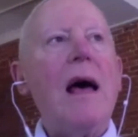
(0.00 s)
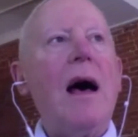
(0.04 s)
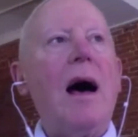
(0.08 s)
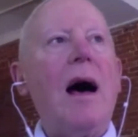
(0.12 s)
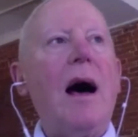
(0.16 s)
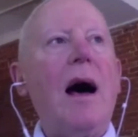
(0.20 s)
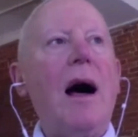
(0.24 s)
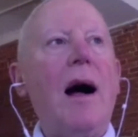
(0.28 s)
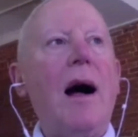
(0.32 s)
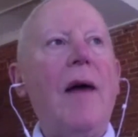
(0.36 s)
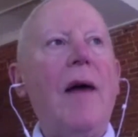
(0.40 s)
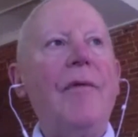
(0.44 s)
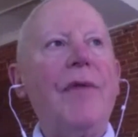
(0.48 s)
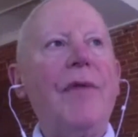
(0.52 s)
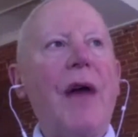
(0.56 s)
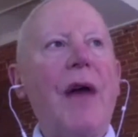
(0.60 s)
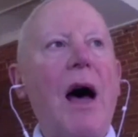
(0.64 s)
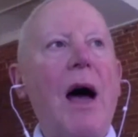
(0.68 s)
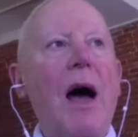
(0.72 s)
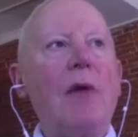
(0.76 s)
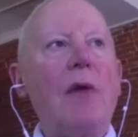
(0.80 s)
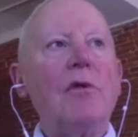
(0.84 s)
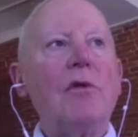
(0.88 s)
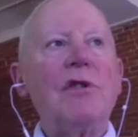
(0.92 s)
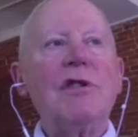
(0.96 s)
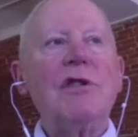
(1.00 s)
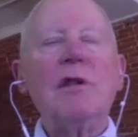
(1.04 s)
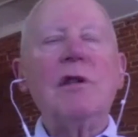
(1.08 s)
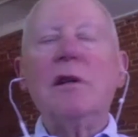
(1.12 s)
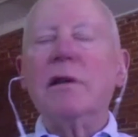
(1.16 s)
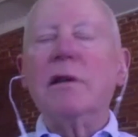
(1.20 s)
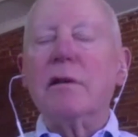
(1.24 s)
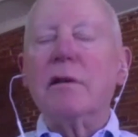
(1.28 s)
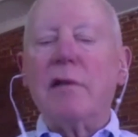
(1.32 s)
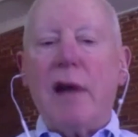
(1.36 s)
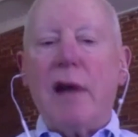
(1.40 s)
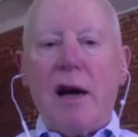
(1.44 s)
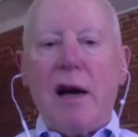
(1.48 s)
Um, I was still
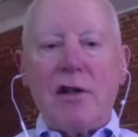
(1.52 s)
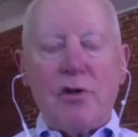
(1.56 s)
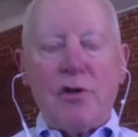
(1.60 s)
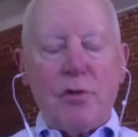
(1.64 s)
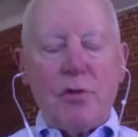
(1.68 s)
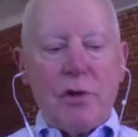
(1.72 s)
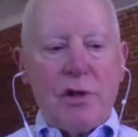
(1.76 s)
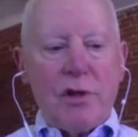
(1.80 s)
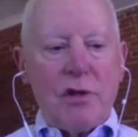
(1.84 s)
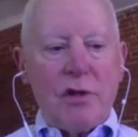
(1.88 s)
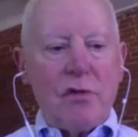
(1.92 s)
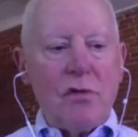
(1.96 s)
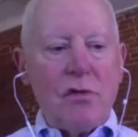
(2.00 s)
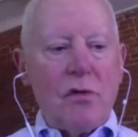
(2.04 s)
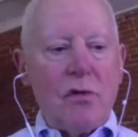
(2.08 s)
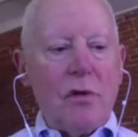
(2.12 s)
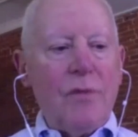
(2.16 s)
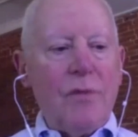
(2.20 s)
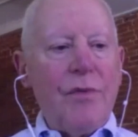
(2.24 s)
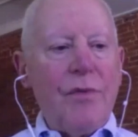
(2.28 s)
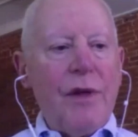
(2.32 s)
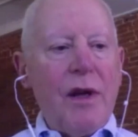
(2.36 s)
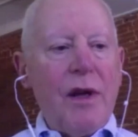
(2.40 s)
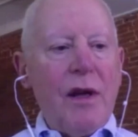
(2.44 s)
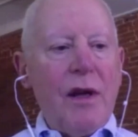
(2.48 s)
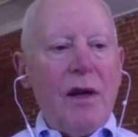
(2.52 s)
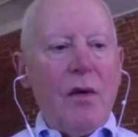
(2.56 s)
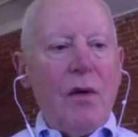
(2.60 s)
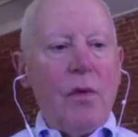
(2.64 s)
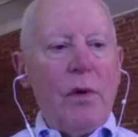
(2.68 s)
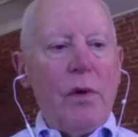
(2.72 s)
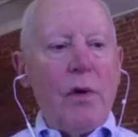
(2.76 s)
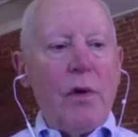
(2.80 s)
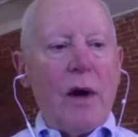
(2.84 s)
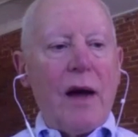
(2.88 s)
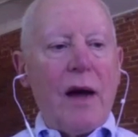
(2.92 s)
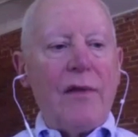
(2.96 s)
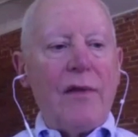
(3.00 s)
in graduate school.
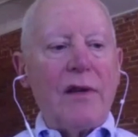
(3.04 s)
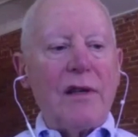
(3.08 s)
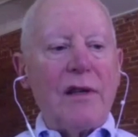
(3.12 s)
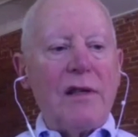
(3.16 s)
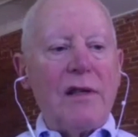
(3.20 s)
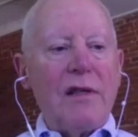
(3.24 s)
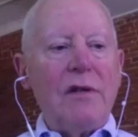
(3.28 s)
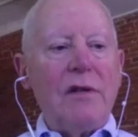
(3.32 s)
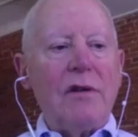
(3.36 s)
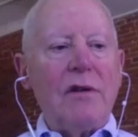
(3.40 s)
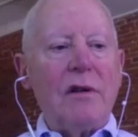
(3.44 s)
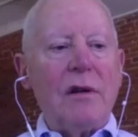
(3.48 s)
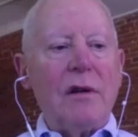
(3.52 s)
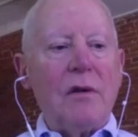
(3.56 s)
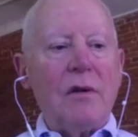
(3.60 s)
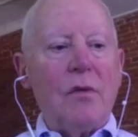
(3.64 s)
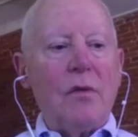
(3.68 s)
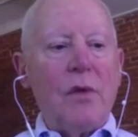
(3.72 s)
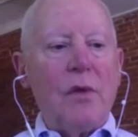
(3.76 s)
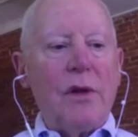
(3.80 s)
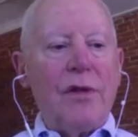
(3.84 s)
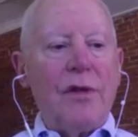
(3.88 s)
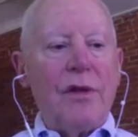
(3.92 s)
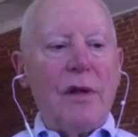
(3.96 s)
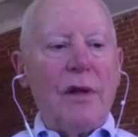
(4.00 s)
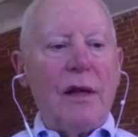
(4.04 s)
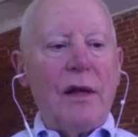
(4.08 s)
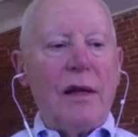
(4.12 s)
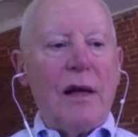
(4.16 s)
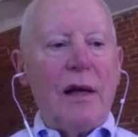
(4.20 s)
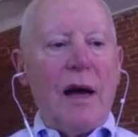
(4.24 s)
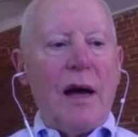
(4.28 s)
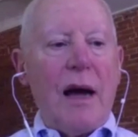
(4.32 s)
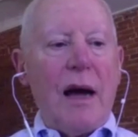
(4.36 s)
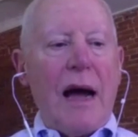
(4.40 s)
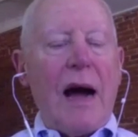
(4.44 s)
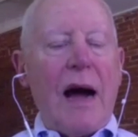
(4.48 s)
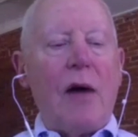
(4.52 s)
We were having dinner with
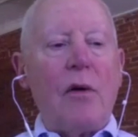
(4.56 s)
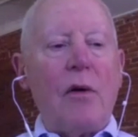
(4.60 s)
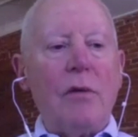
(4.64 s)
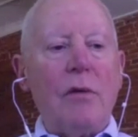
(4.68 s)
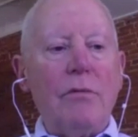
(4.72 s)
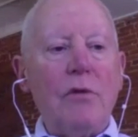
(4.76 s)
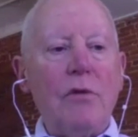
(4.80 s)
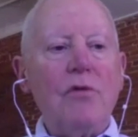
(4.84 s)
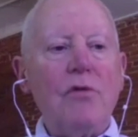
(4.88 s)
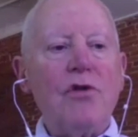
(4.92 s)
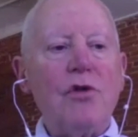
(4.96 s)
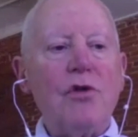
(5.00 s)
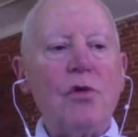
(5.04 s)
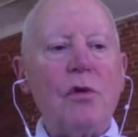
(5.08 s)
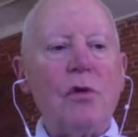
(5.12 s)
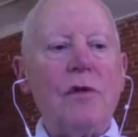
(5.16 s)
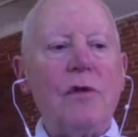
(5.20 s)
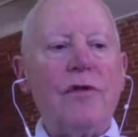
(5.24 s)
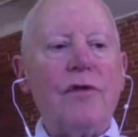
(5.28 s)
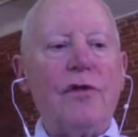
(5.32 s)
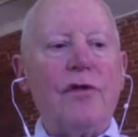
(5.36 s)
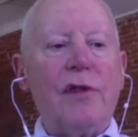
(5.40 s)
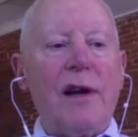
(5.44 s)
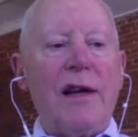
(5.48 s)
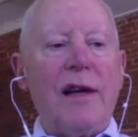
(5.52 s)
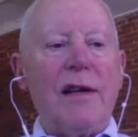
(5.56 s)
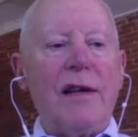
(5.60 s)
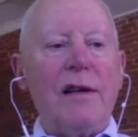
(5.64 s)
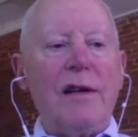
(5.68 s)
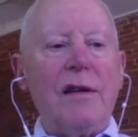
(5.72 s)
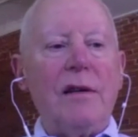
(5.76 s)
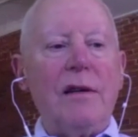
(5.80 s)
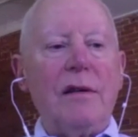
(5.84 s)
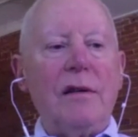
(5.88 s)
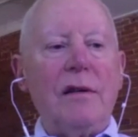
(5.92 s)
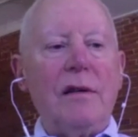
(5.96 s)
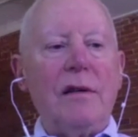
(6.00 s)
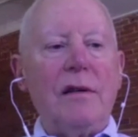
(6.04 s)
uh, our mutual
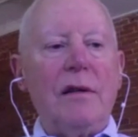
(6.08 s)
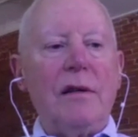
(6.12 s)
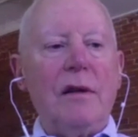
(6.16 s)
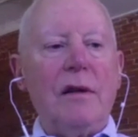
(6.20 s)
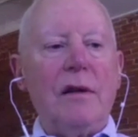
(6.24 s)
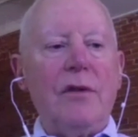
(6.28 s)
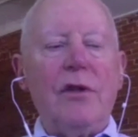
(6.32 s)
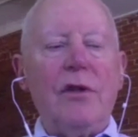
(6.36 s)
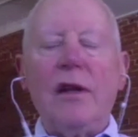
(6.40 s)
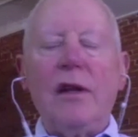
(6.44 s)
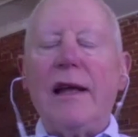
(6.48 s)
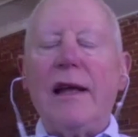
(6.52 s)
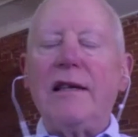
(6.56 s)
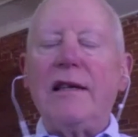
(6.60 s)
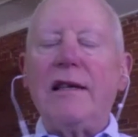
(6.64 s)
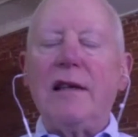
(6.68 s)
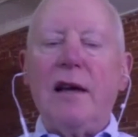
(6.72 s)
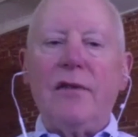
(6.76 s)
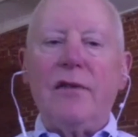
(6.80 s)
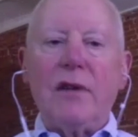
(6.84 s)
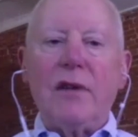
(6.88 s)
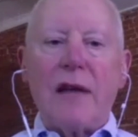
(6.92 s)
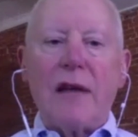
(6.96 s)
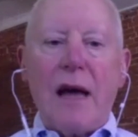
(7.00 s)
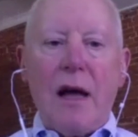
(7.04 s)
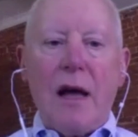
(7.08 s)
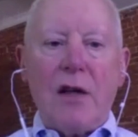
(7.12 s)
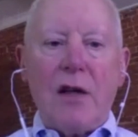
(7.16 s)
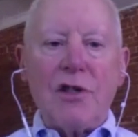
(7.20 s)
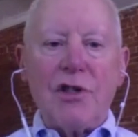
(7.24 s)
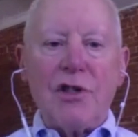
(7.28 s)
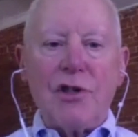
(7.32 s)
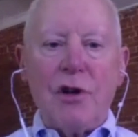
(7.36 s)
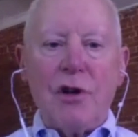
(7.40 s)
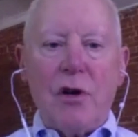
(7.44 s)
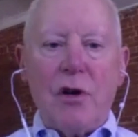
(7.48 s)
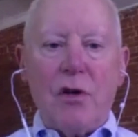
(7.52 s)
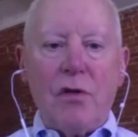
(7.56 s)
friend, the late David
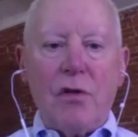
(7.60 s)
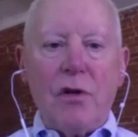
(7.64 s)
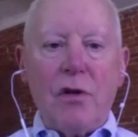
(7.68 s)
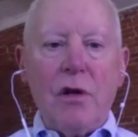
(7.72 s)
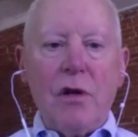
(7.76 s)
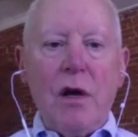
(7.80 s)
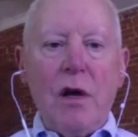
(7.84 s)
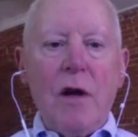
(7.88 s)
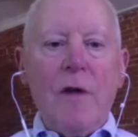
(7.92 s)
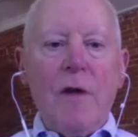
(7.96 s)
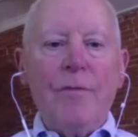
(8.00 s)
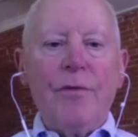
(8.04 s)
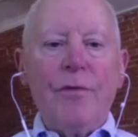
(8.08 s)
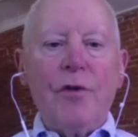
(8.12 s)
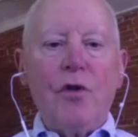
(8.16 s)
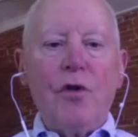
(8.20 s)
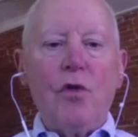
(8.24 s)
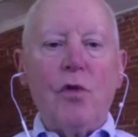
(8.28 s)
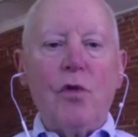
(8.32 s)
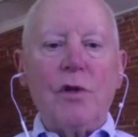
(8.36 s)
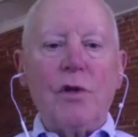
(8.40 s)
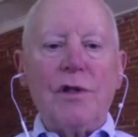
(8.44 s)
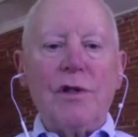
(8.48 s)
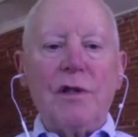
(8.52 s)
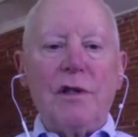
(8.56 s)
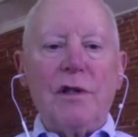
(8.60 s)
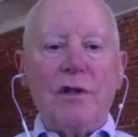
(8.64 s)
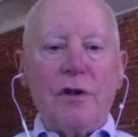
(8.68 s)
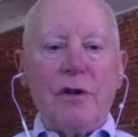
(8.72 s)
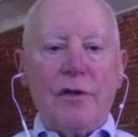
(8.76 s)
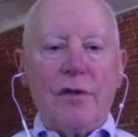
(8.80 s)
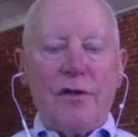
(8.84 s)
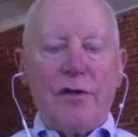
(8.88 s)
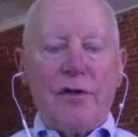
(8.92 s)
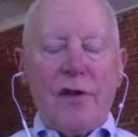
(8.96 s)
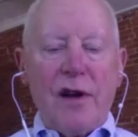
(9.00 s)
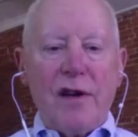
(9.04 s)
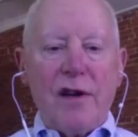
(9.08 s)
Kalstone, who was a dear
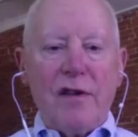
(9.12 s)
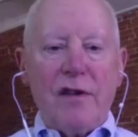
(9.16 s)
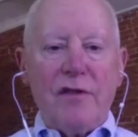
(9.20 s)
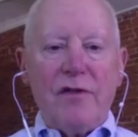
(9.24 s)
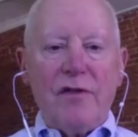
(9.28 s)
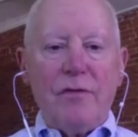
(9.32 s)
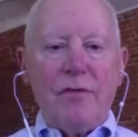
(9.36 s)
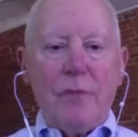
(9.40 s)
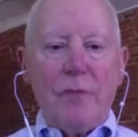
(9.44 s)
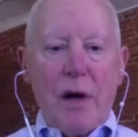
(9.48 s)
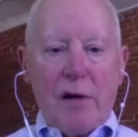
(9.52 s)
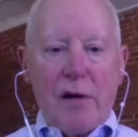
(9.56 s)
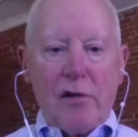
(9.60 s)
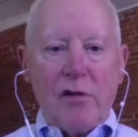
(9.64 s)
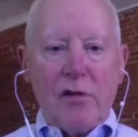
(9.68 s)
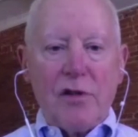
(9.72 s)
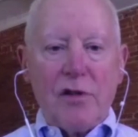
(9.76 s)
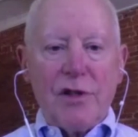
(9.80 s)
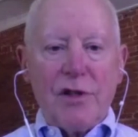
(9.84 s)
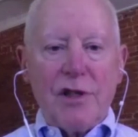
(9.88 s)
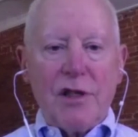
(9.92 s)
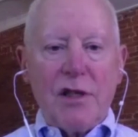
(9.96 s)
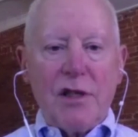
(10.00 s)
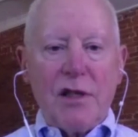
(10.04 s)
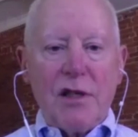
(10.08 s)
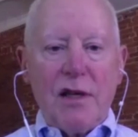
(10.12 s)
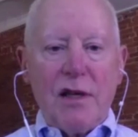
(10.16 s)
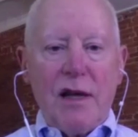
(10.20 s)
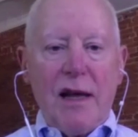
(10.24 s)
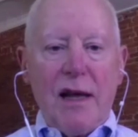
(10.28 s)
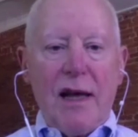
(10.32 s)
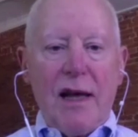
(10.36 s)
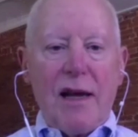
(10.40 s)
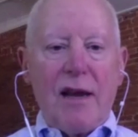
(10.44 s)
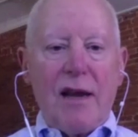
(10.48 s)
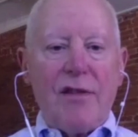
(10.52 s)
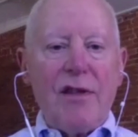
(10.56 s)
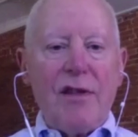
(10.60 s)
friend of Merrill's.
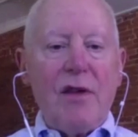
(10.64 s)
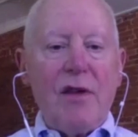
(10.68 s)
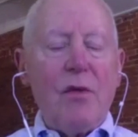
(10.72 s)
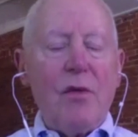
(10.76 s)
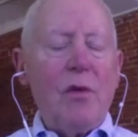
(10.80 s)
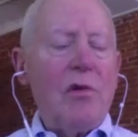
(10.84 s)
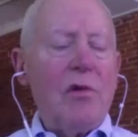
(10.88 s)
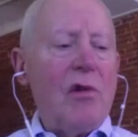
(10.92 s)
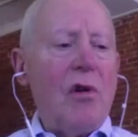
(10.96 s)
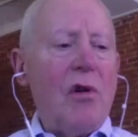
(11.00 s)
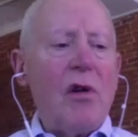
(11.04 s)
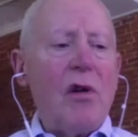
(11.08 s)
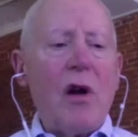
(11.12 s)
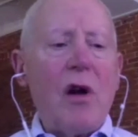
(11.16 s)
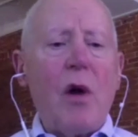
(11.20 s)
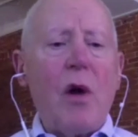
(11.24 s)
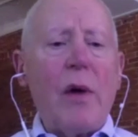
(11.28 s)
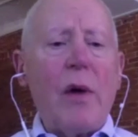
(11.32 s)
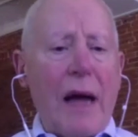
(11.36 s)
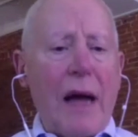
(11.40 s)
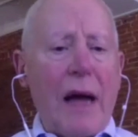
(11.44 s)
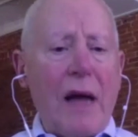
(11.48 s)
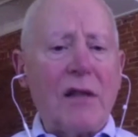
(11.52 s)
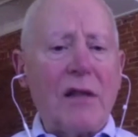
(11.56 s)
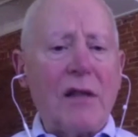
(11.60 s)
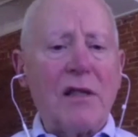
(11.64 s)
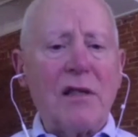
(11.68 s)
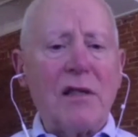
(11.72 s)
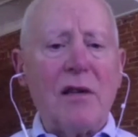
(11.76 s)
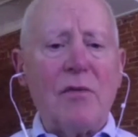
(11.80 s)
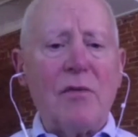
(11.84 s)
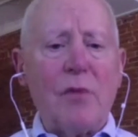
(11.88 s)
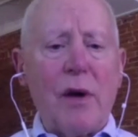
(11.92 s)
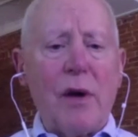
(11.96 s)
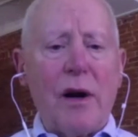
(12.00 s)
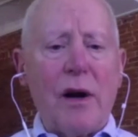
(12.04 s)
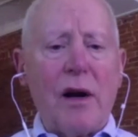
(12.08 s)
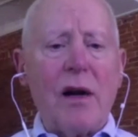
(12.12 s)
And I think we were all going out
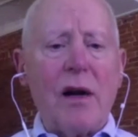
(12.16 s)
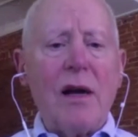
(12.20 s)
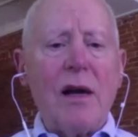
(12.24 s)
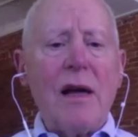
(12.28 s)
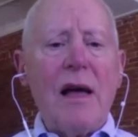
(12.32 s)
somewhere.